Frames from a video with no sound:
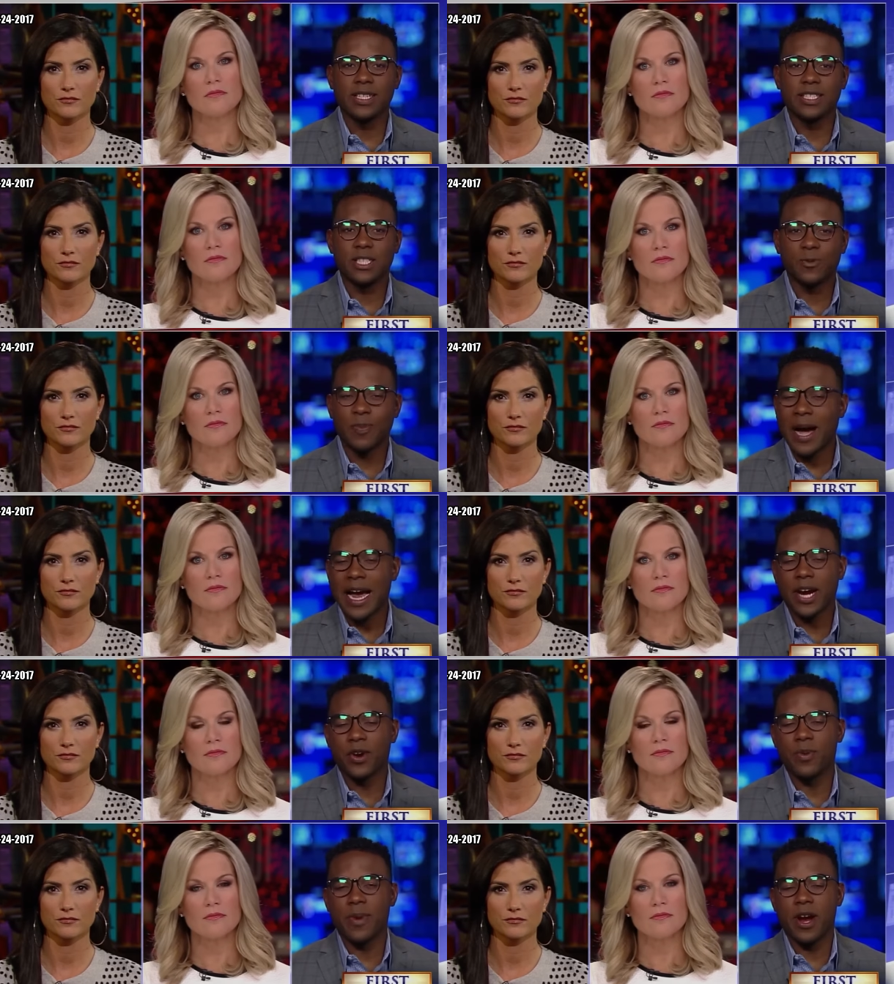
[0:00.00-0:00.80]

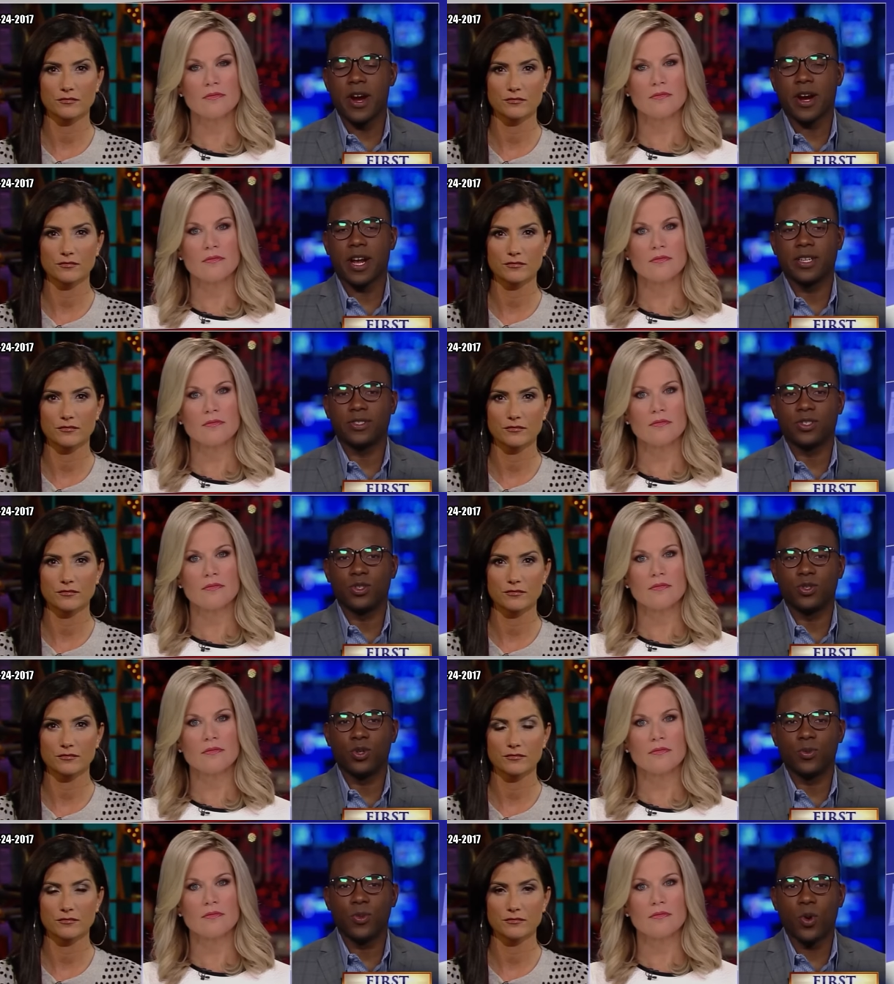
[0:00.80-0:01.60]
Speaker 1: inspire Americans to
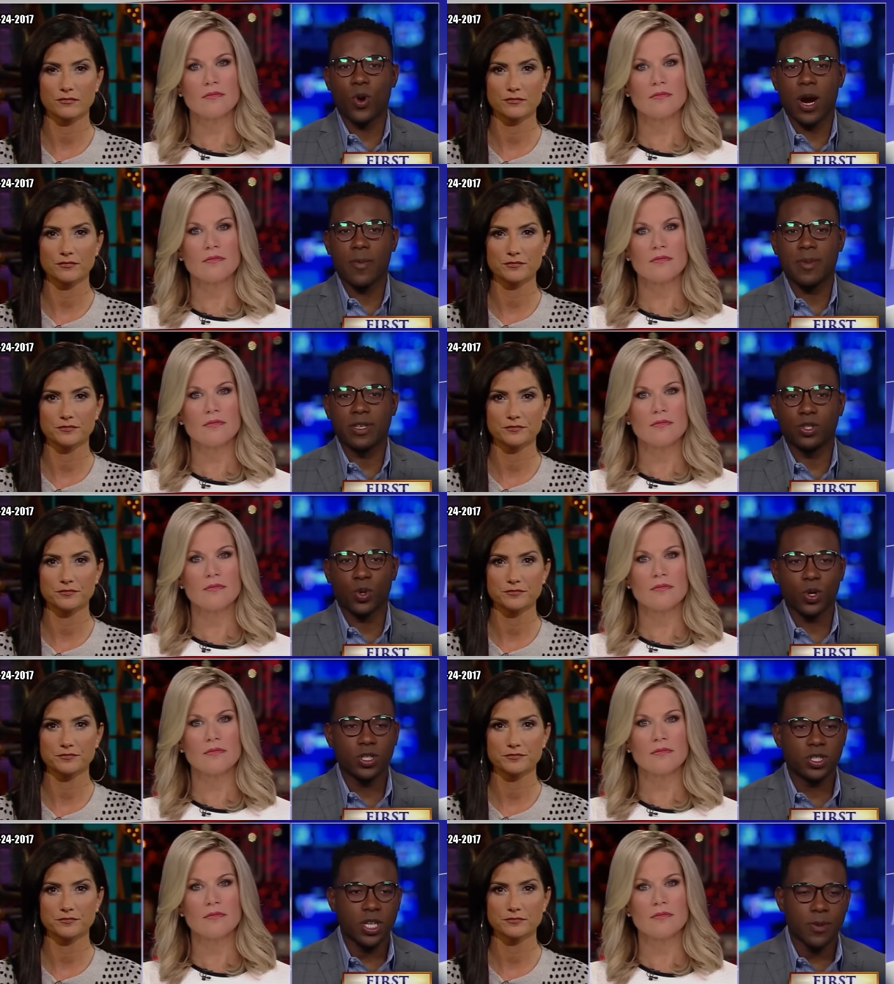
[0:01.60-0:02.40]
do more. I mean,
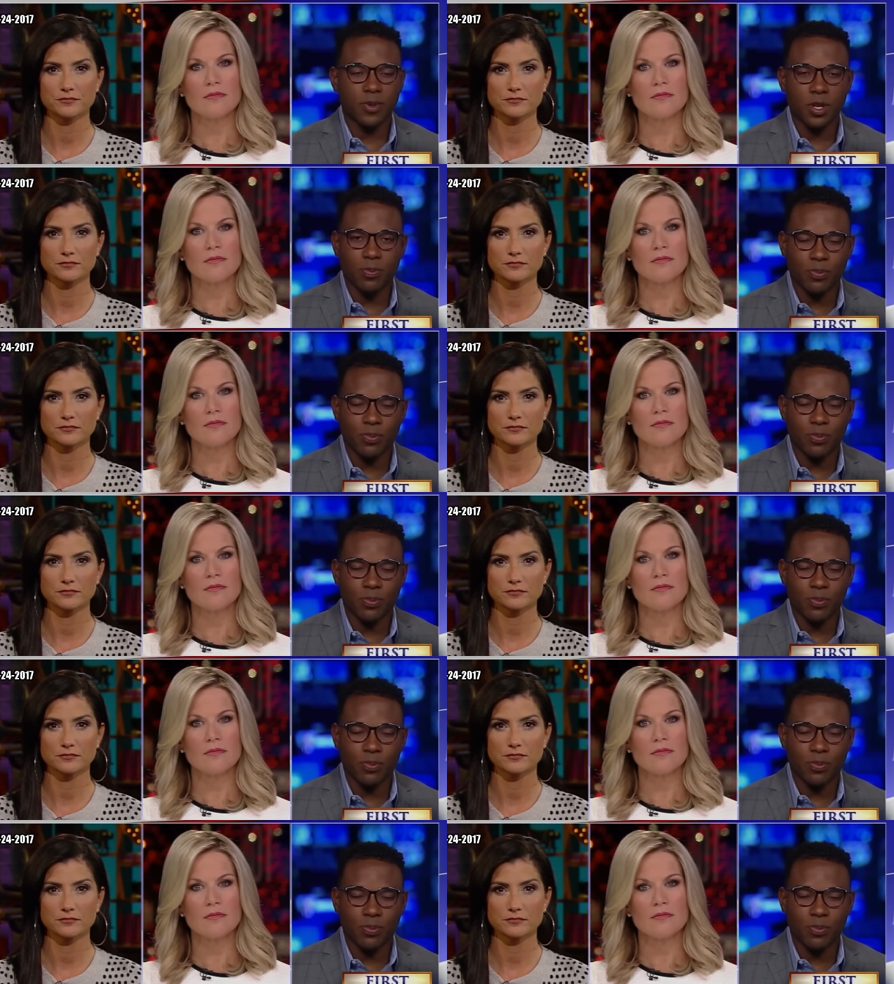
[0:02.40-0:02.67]
George W.